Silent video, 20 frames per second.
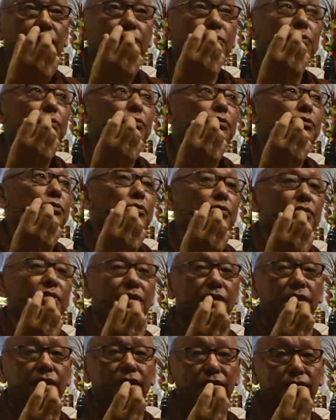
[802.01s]
true truth
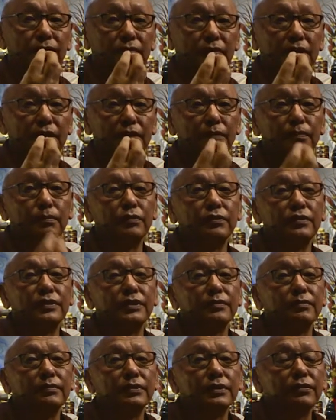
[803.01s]
is very
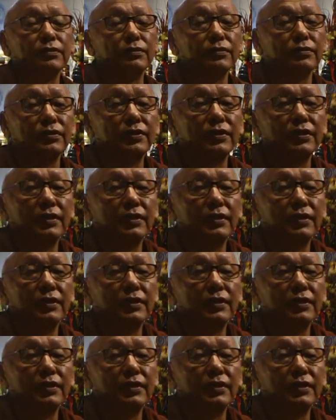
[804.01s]
important, because